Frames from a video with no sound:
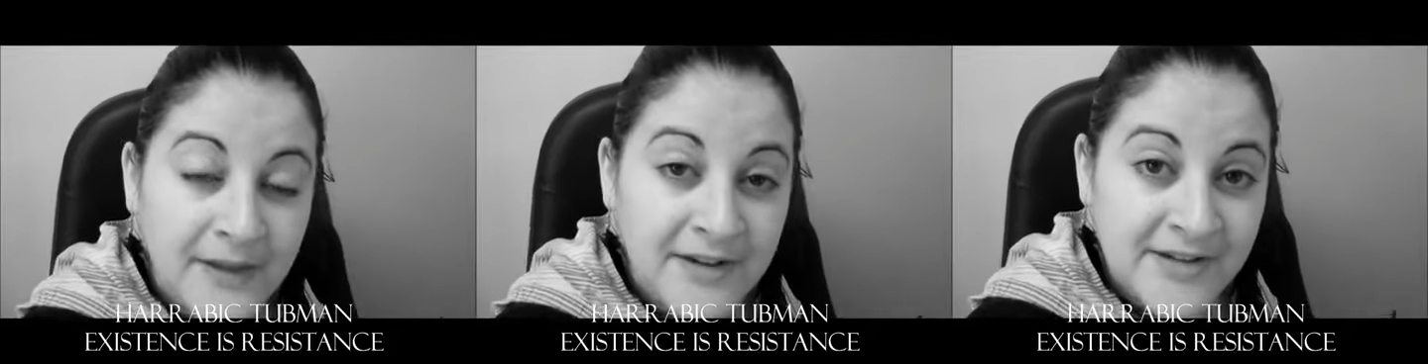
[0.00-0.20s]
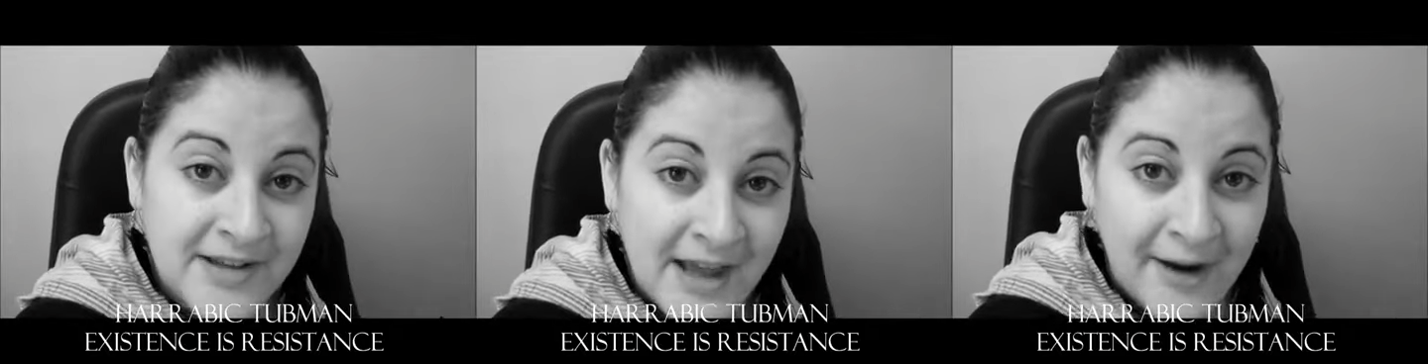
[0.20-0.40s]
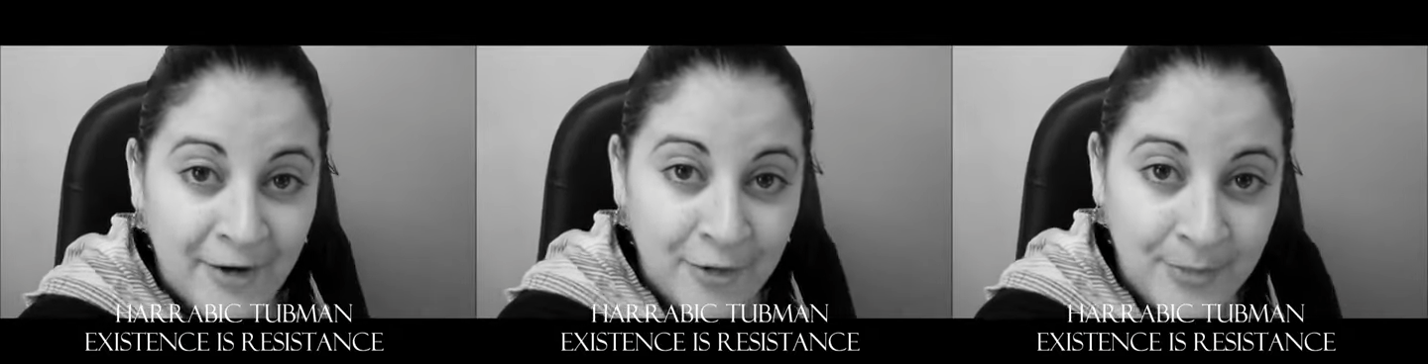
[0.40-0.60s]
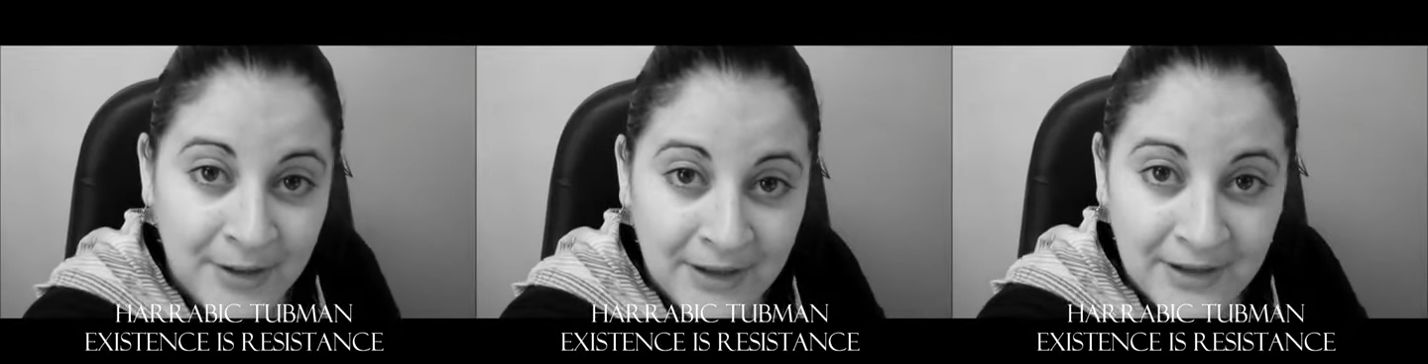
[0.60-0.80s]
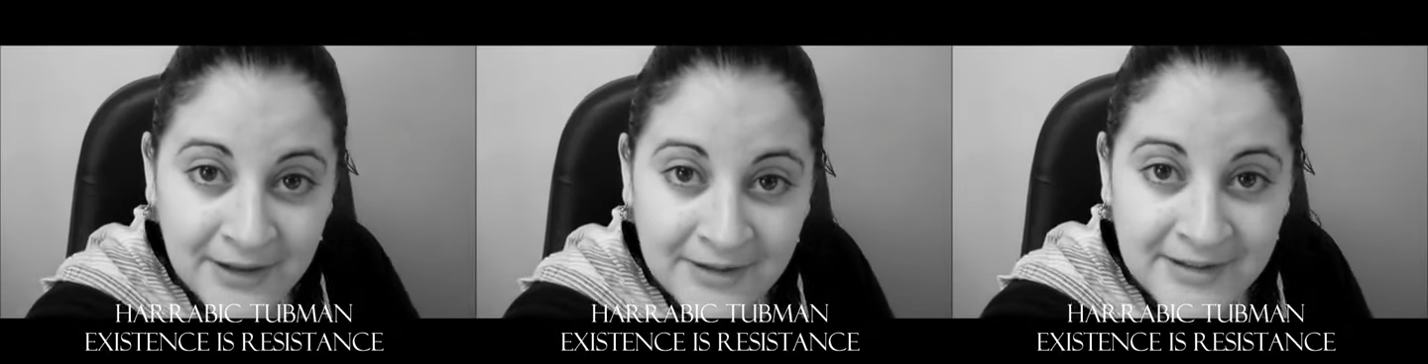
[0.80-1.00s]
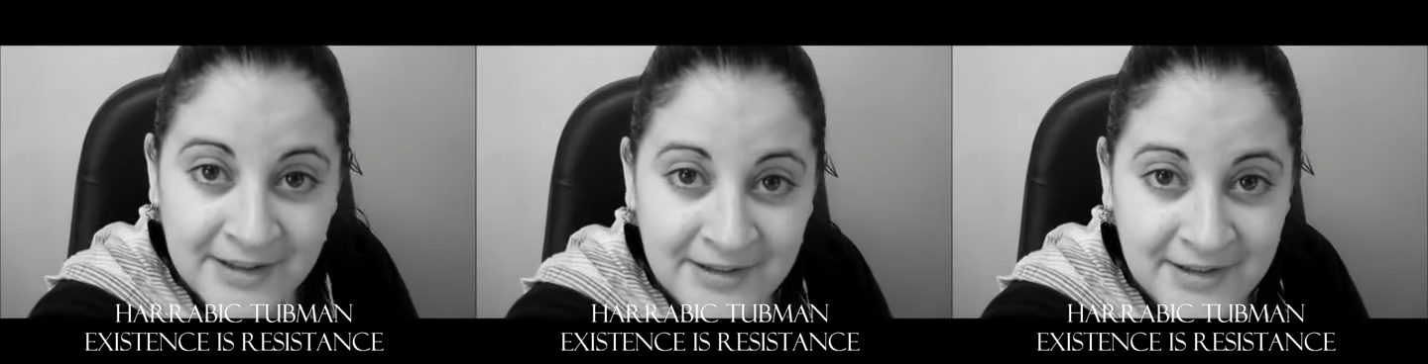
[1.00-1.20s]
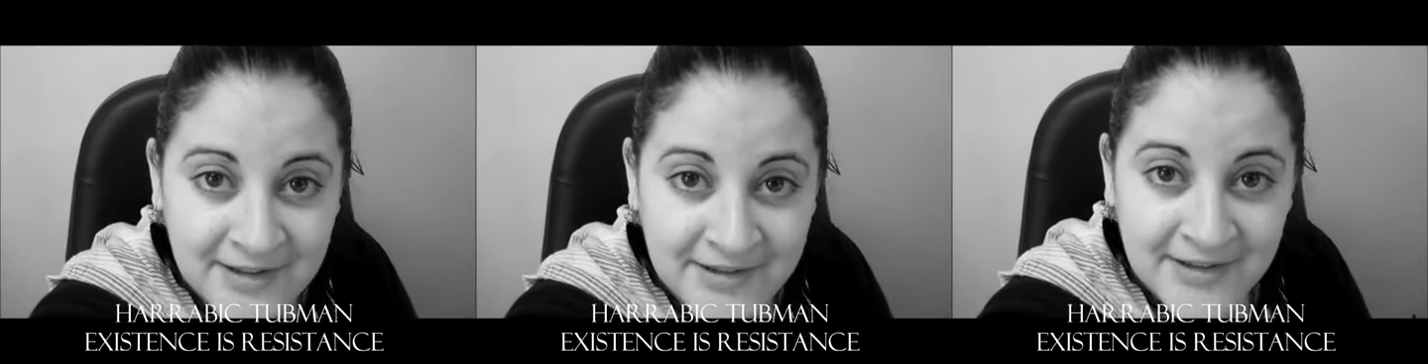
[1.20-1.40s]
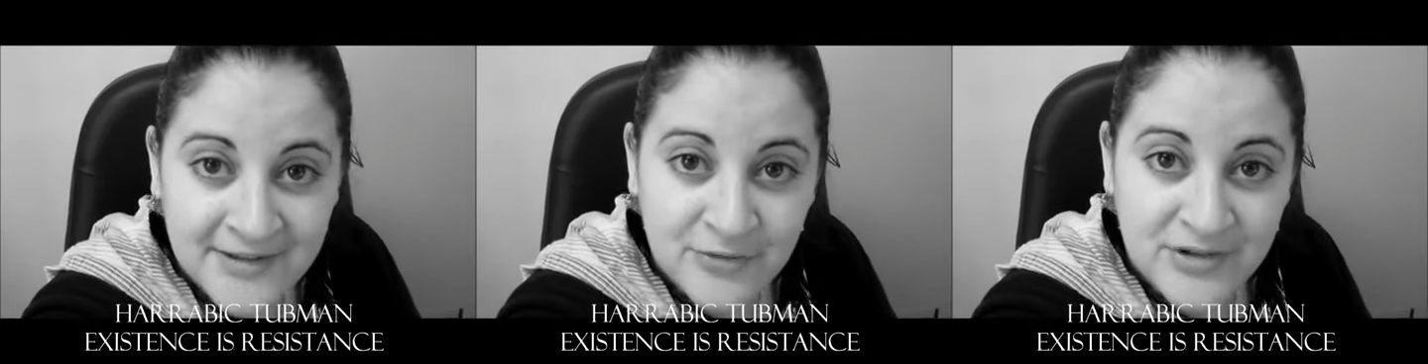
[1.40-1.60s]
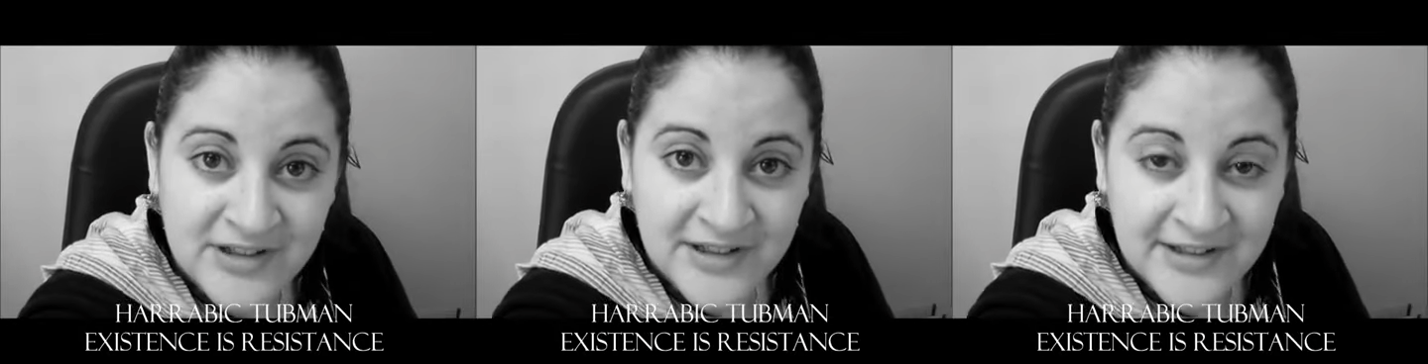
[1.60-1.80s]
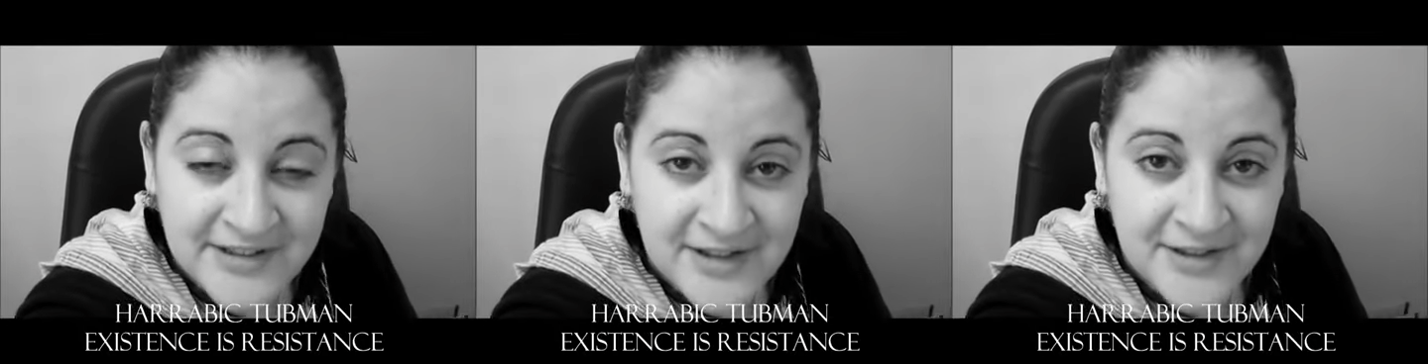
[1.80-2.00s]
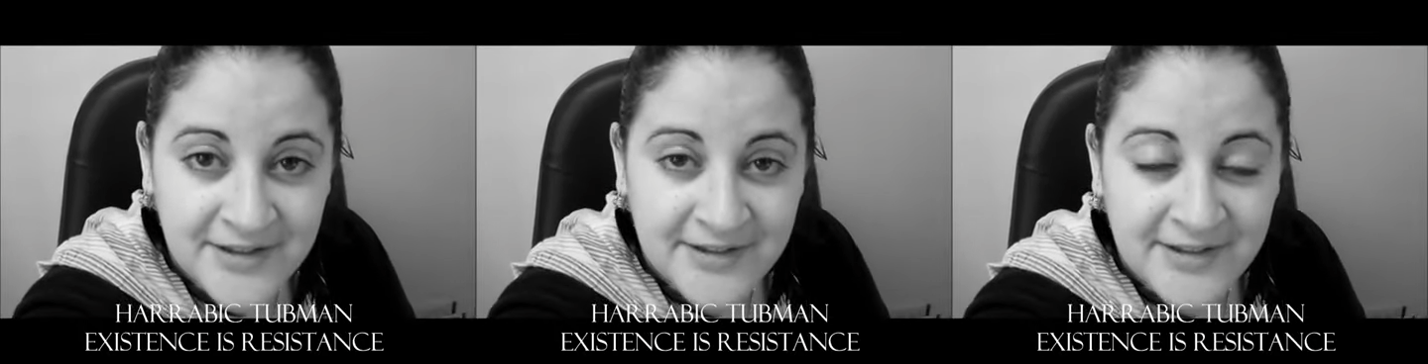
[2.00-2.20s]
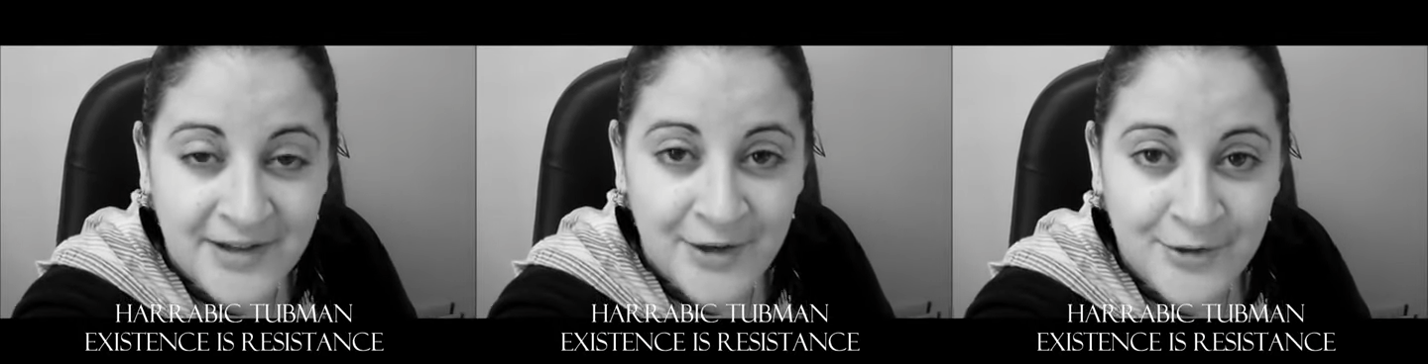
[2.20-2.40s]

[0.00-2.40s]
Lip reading: This is Harabic. Existence is resistance.